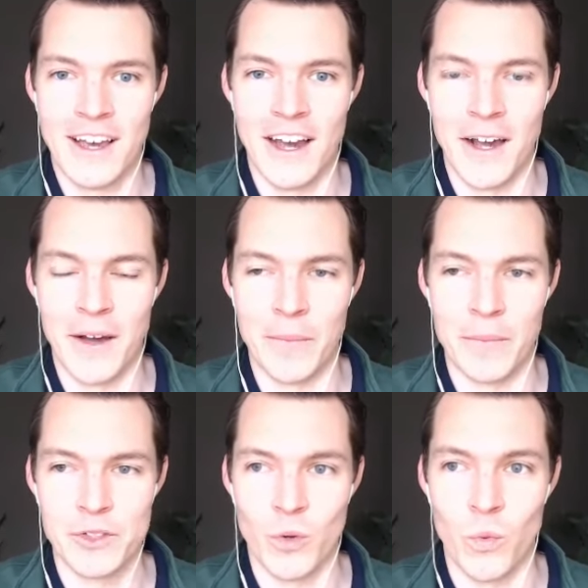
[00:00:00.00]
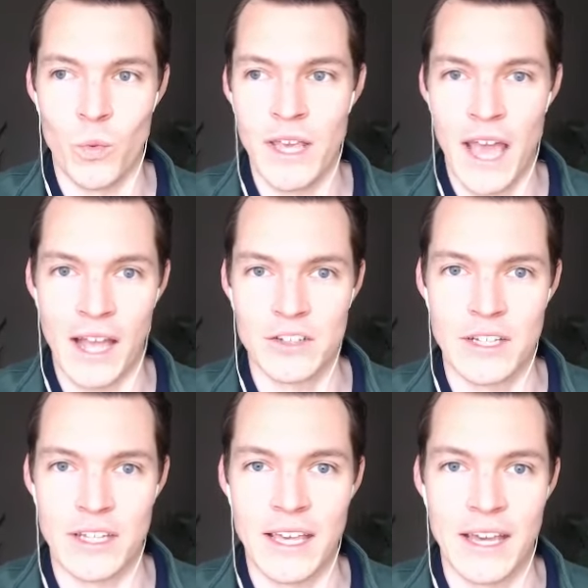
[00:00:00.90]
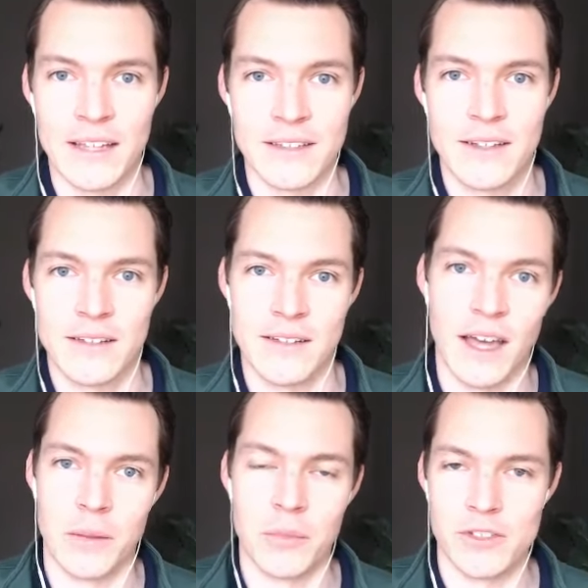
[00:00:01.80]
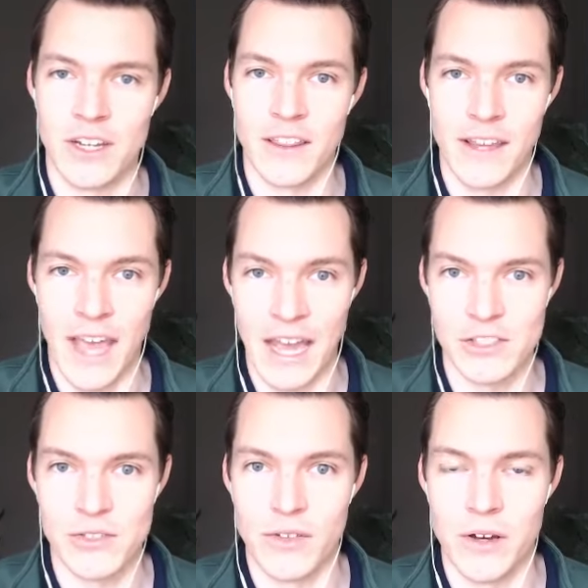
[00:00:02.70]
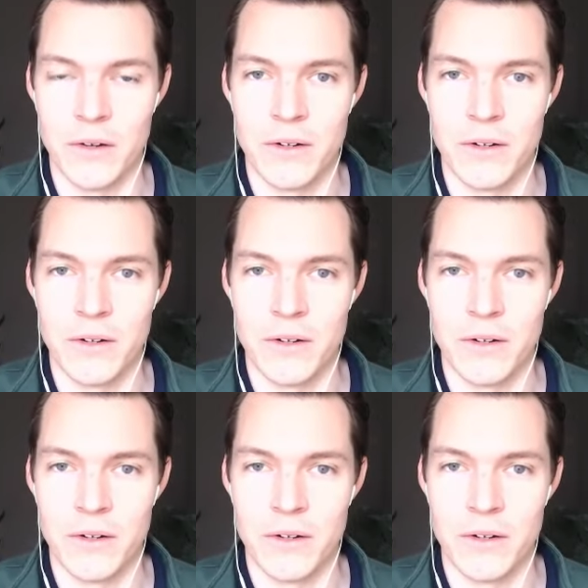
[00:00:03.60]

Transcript: Um, so we actually get 90% of the cash flow.